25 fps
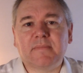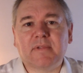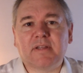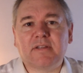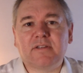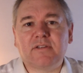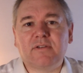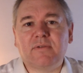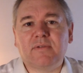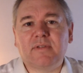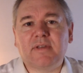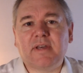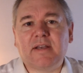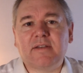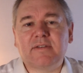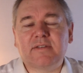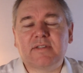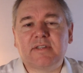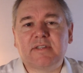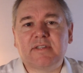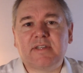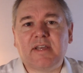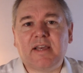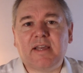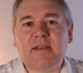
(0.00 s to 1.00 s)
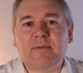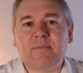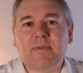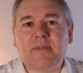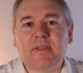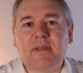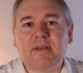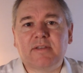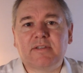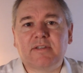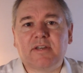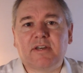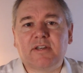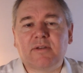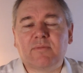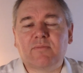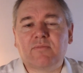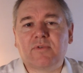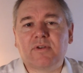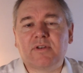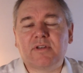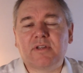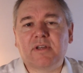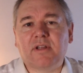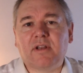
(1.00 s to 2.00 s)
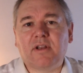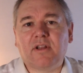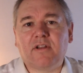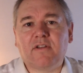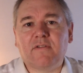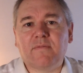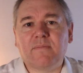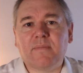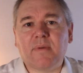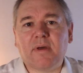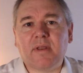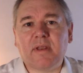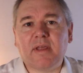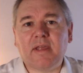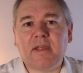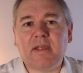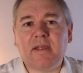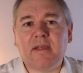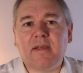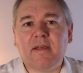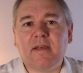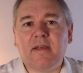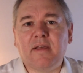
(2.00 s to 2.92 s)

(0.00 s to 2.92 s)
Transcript: 2010, when they started printing a lot of money,